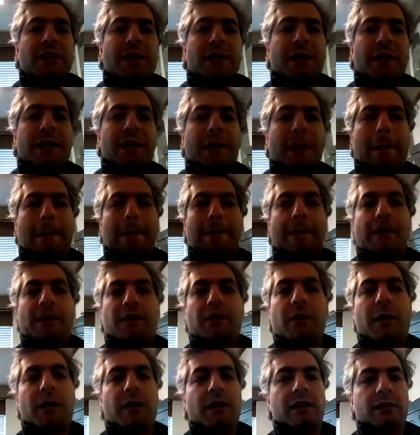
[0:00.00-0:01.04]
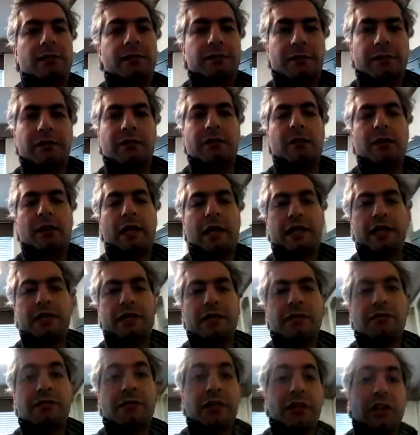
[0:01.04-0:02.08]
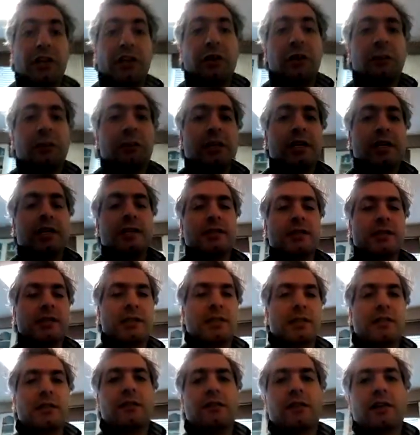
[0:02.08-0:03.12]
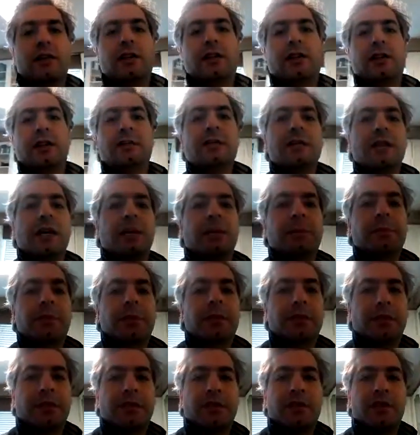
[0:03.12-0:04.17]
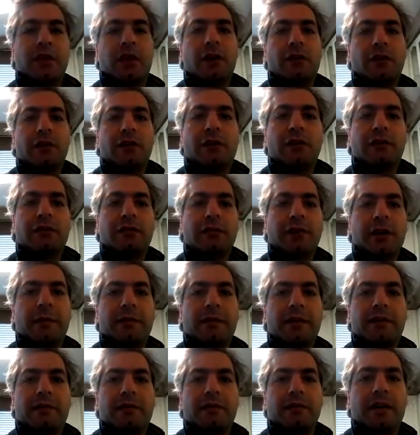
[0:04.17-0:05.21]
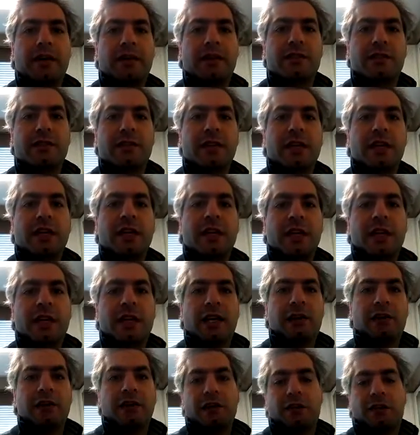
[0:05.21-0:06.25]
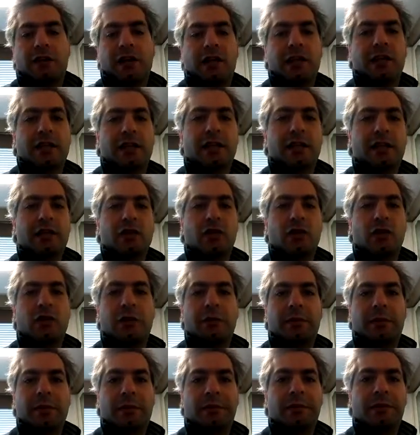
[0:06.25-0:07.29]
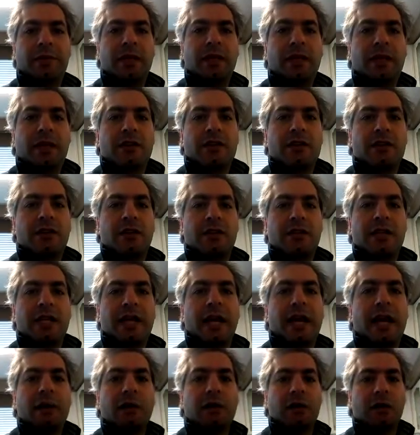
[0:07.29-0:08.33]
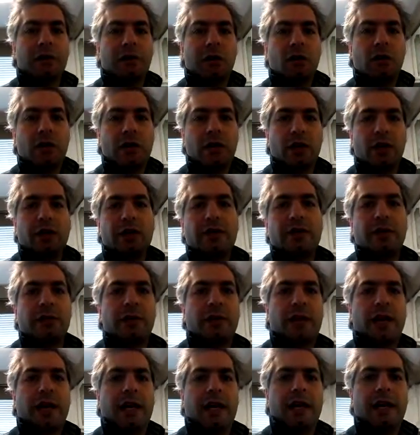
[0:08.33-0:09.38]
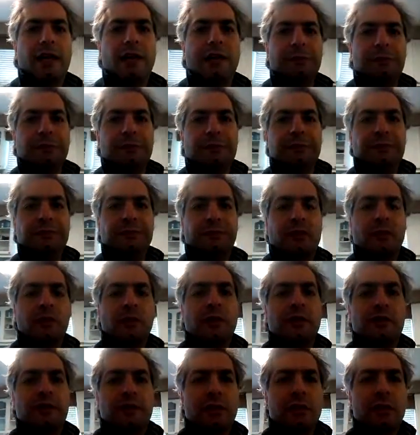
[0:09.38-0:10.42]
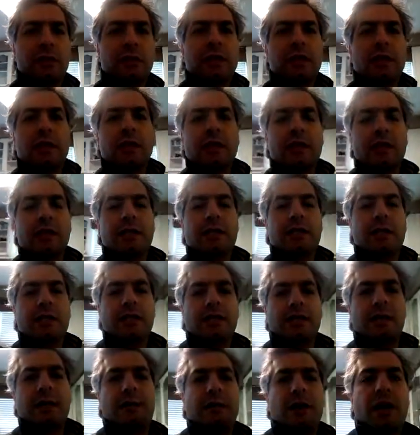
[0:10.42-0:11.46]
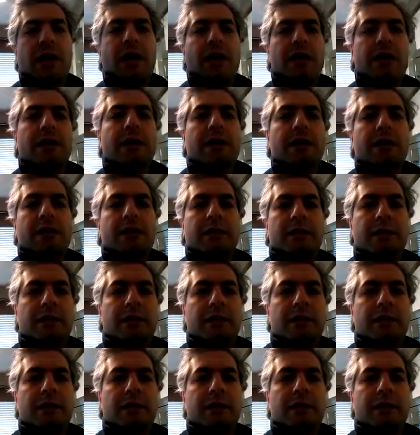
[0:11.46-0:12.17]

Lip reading: As well, if you would like this video, please give it a thumbs up and share it to your family and friends if you find it enjoyable. So today I'm going to be going over my sort of semi-detox,